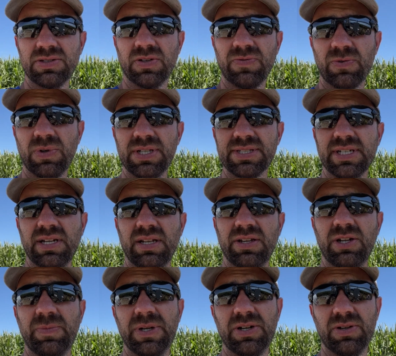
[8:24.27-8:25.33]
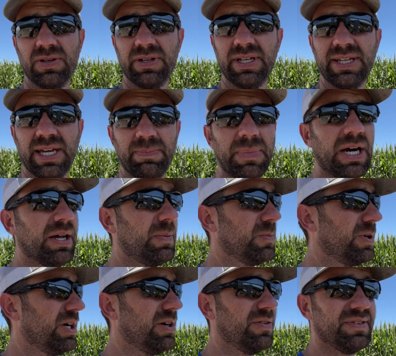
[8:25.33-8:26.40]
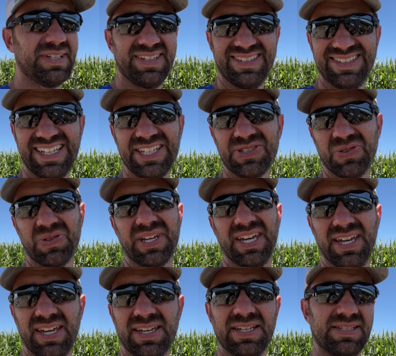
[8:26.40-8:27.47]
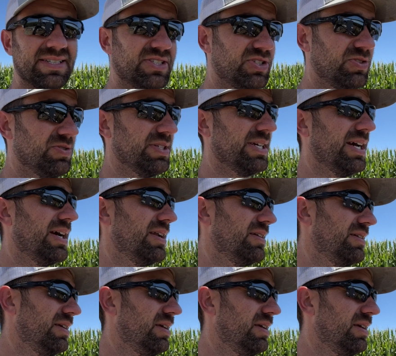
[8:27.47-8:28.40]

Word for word: So if it runs out a little bit early in that bottom ground, that's okay, because it's usually got